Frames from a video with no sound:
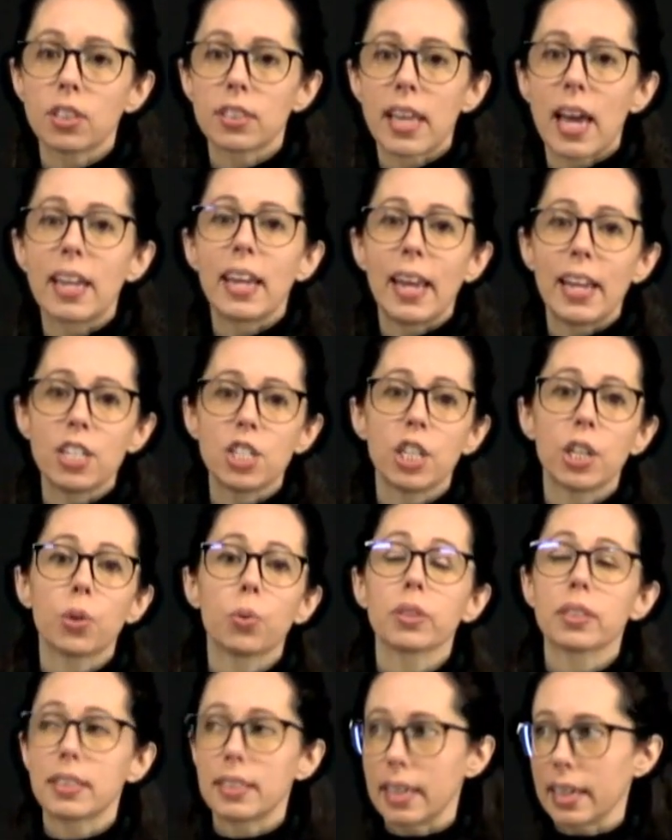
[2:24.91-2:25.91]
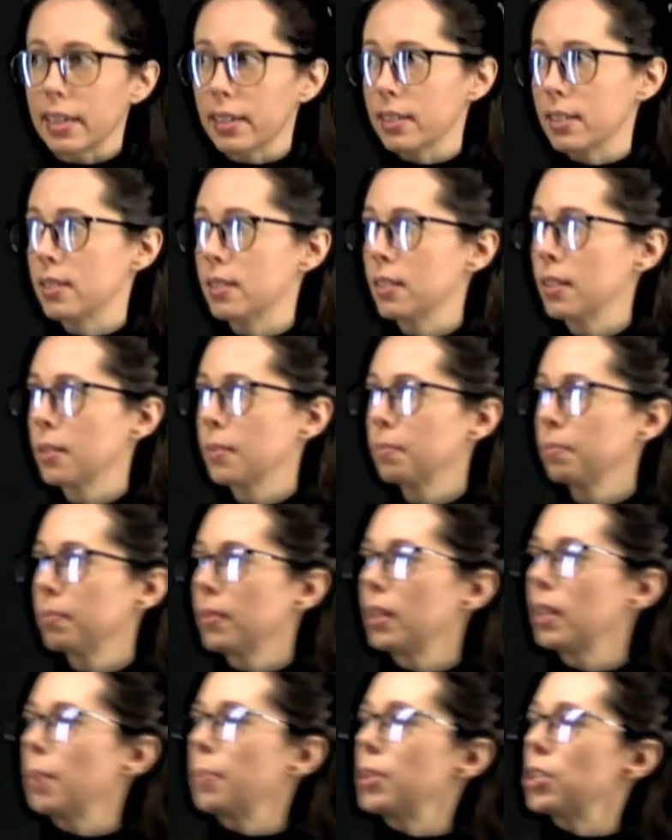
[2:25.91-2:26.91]
set h equals 6.
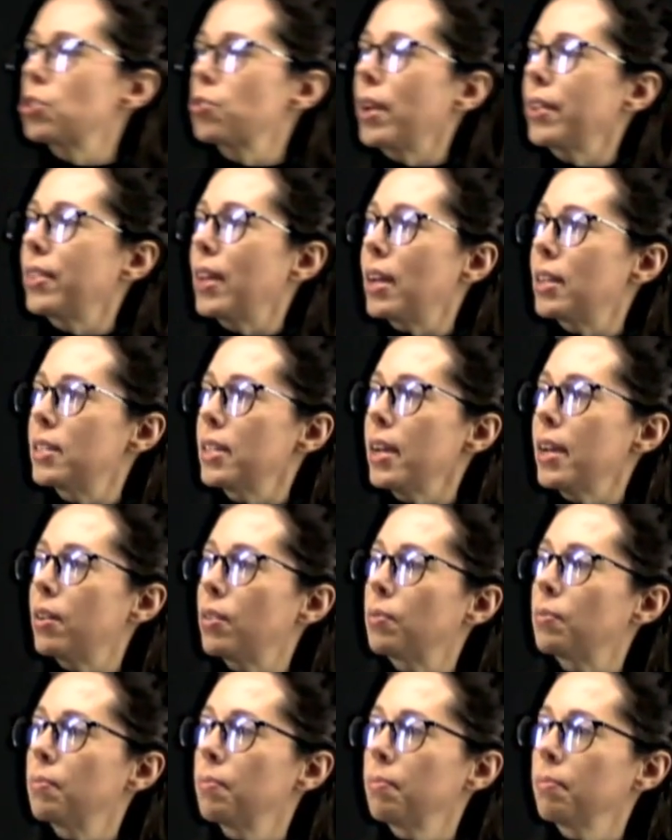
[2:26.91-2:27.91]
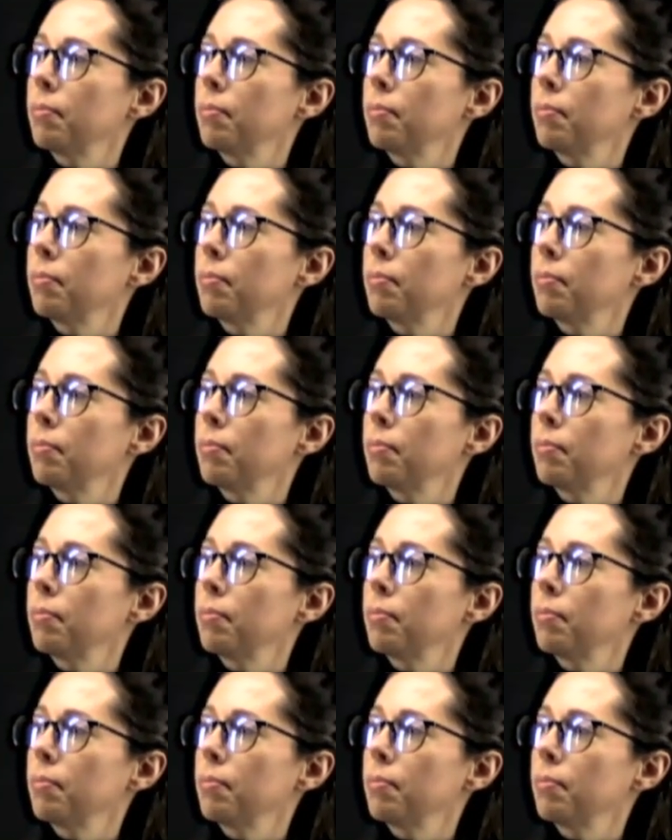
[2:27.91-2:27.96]
Let me just write that down.